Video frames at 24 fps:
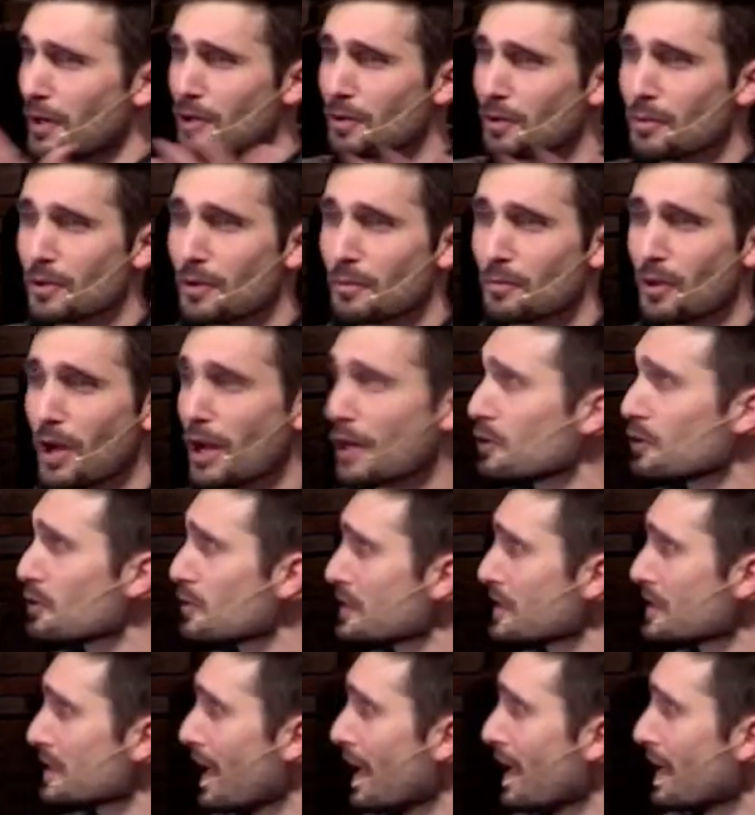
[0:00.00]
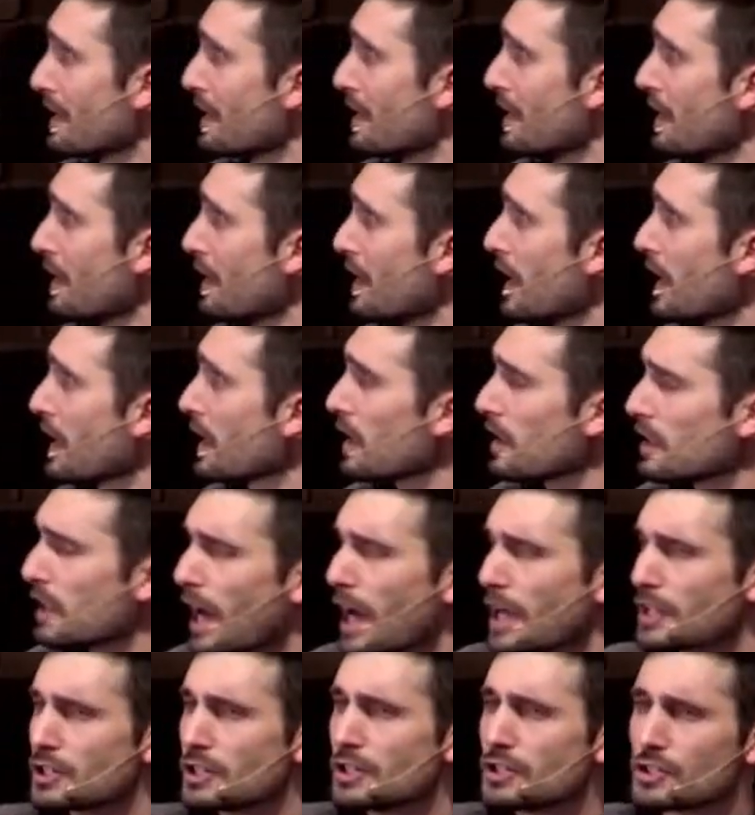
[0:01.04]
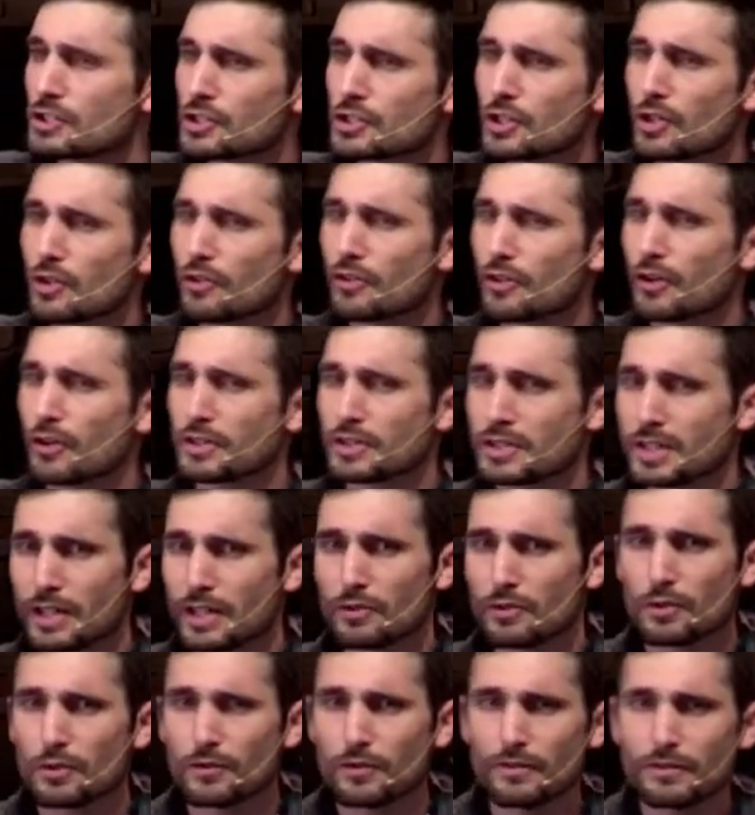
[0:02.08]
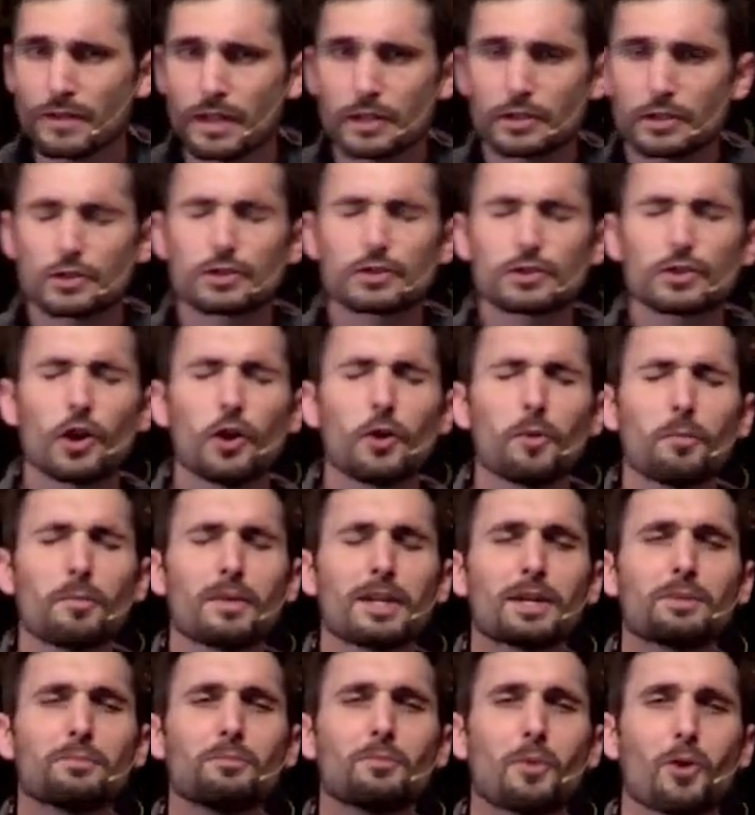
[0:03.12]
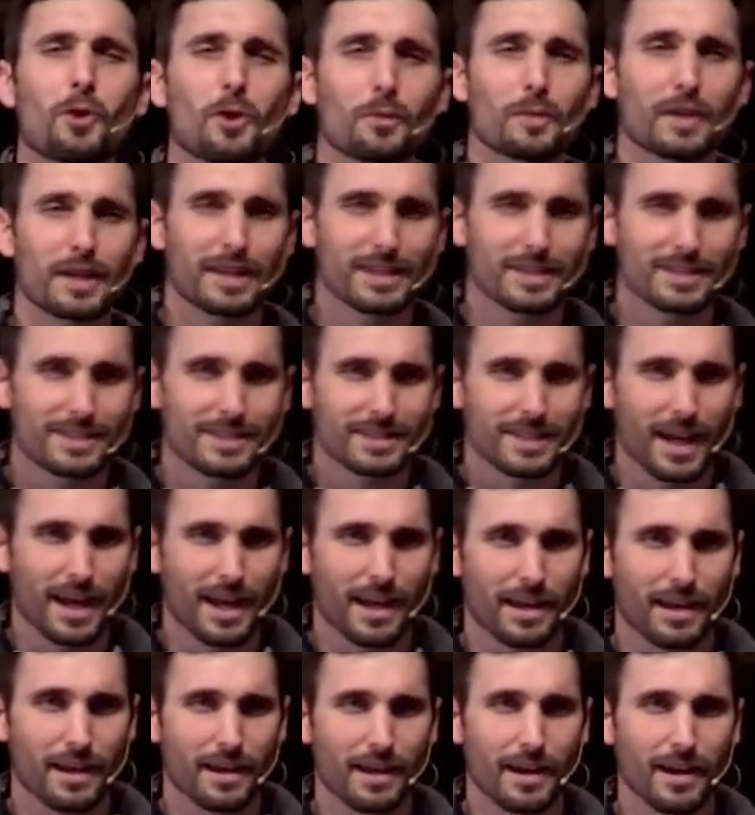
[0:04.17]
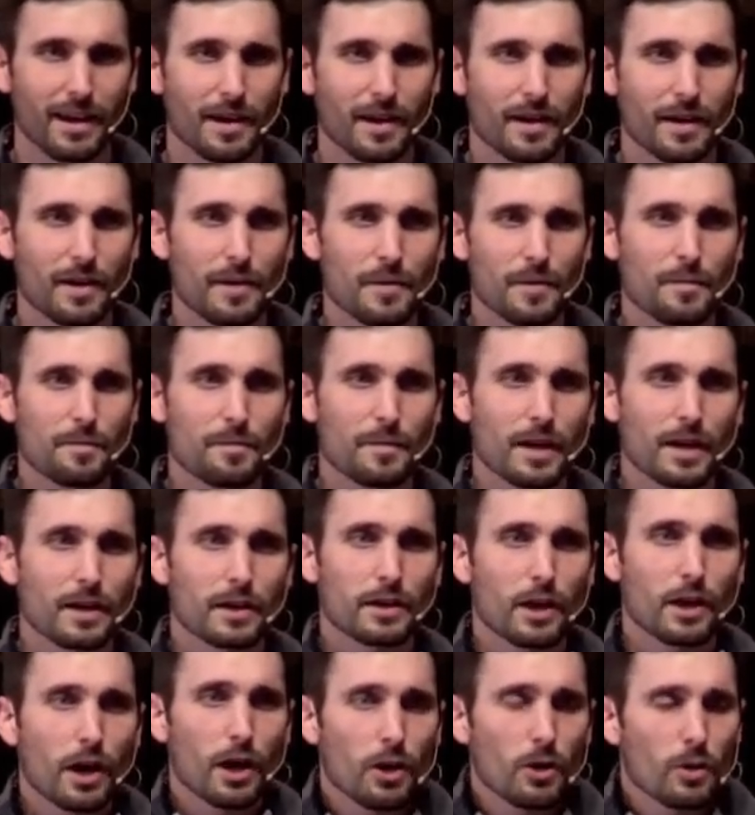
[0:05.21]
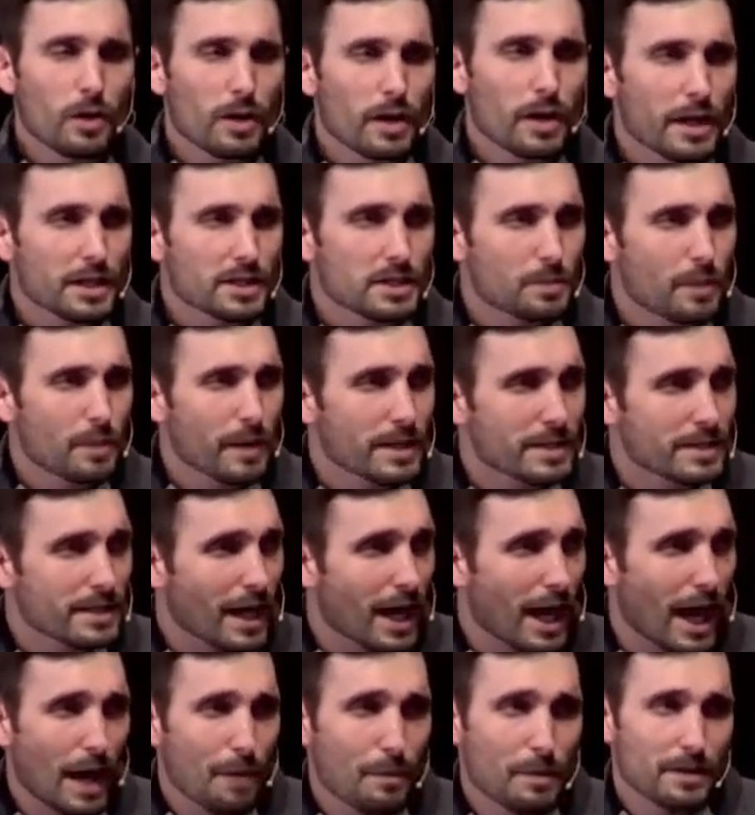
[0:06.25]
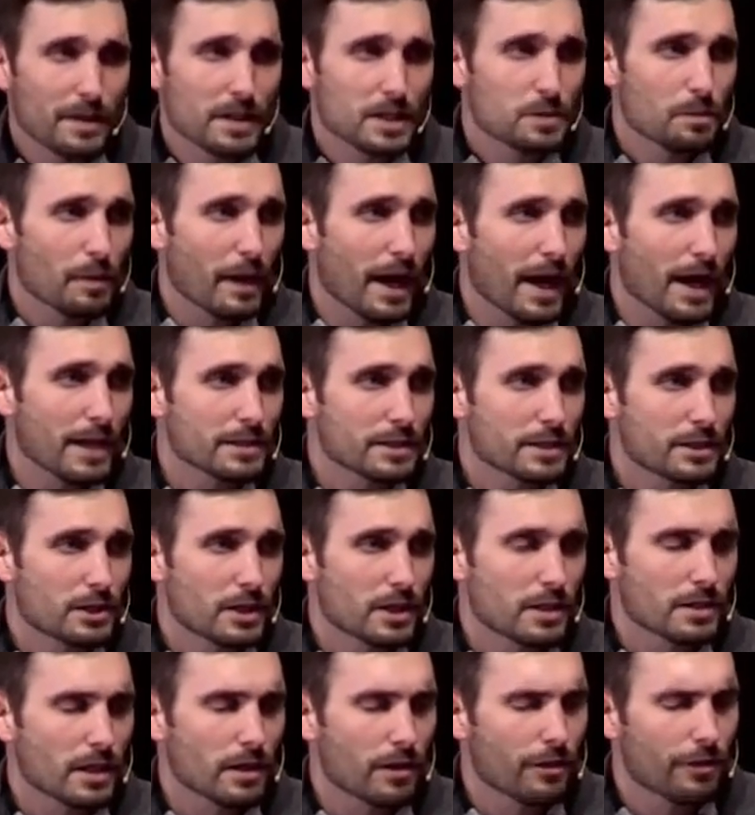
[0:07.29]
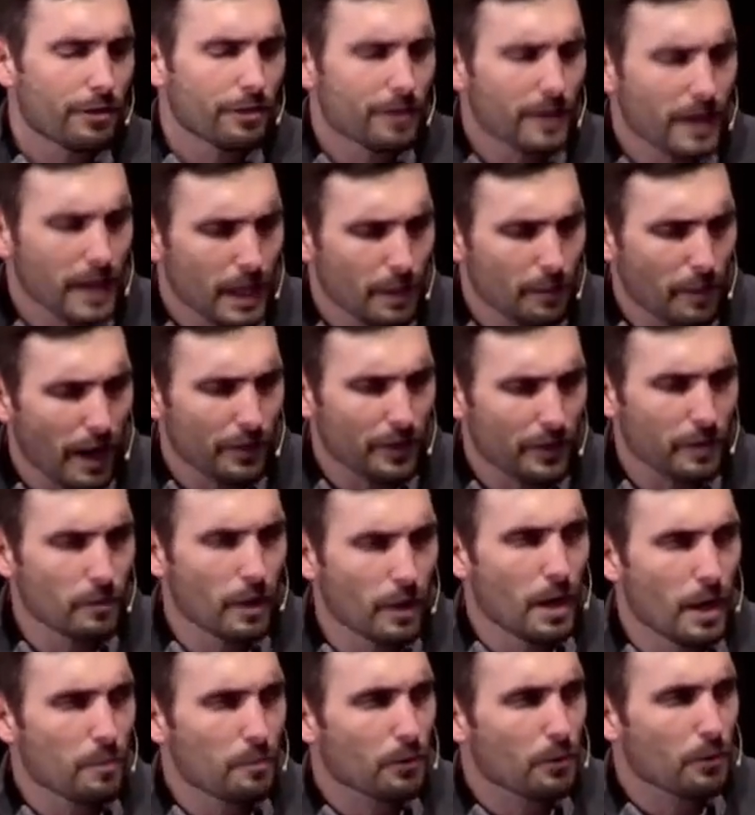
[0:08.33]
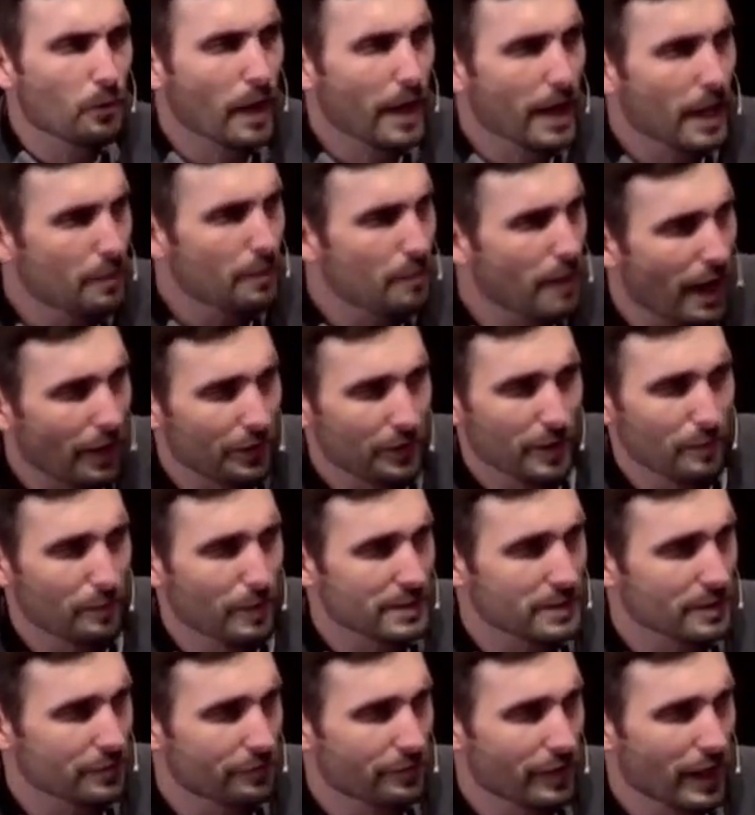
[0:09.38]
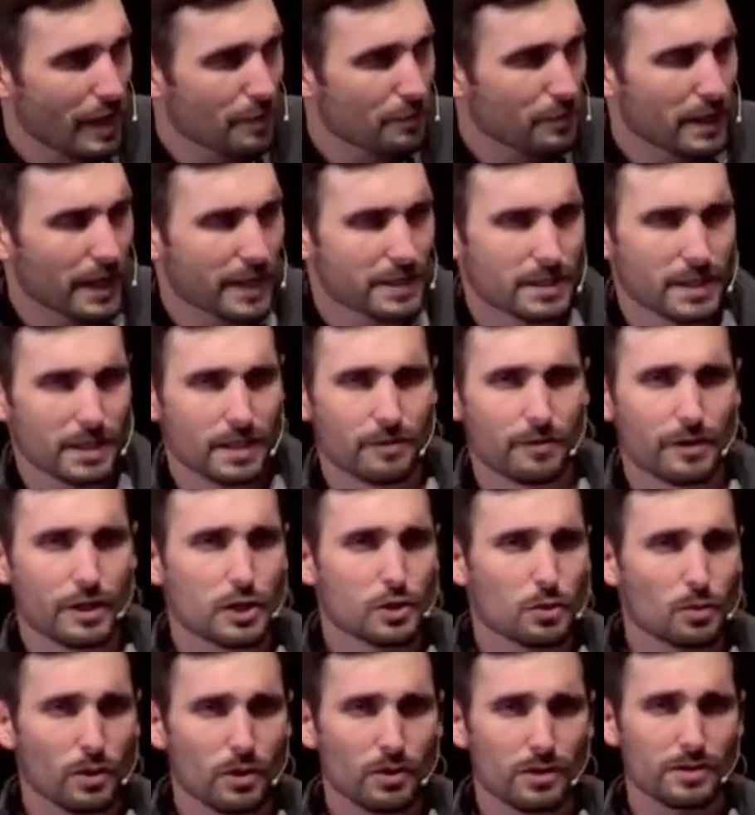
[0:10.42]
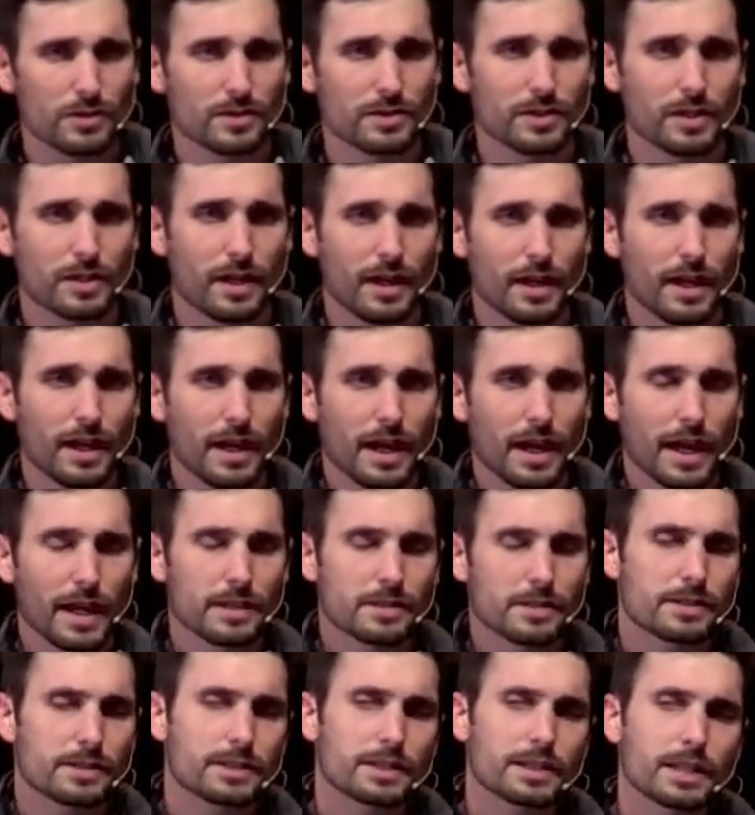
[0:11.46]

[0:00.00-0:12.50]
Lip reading: the parable of the prodigal son. Colossians 2, 13 through 15, so many more we could say. Go spend time in these passages and think about them, pray about them as a family, as individuals, and